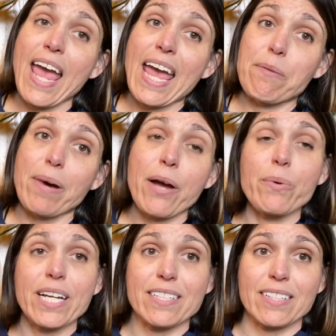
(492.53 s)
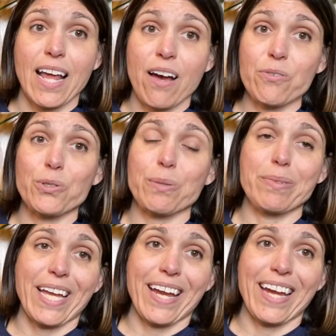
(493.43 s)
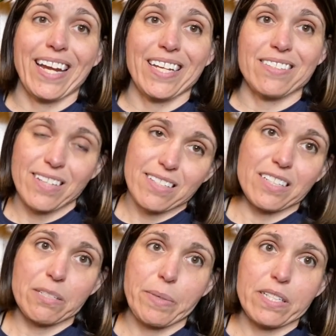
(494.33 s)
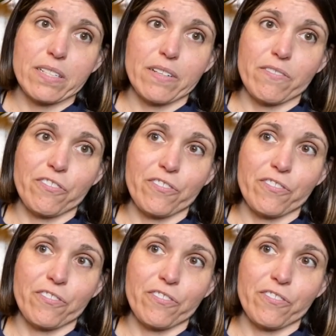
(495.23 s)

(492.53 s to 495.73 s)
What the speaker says: and buy one as an outdoor plant, and it's less expensive.